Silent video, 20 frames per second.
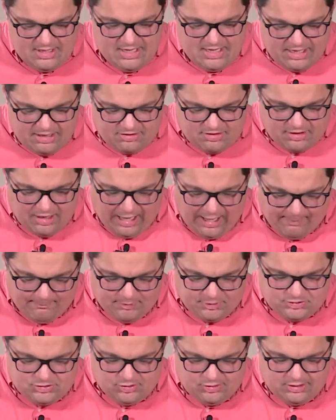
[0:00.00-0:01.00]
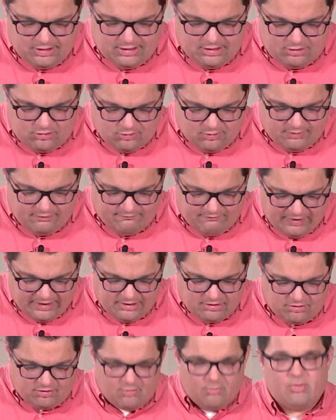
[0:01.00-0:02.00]
is an opportunity to
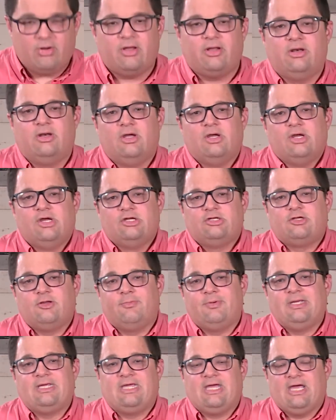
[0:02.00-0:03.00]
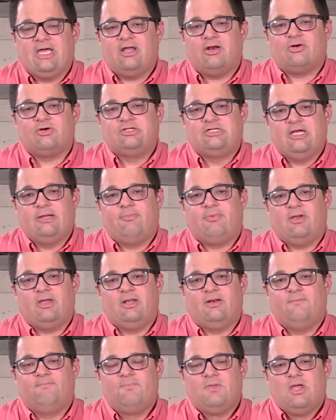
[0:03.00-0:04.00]
invite someone to begin or
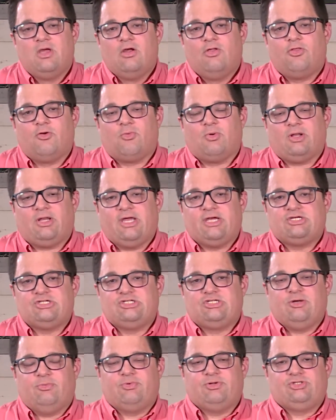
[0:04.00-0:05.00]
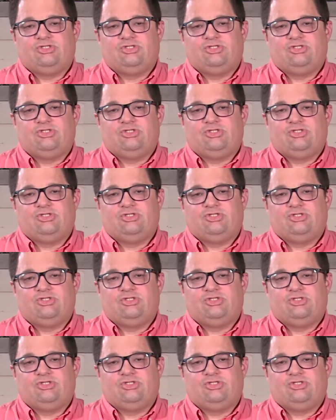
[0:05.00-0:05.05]
deepen their relationship with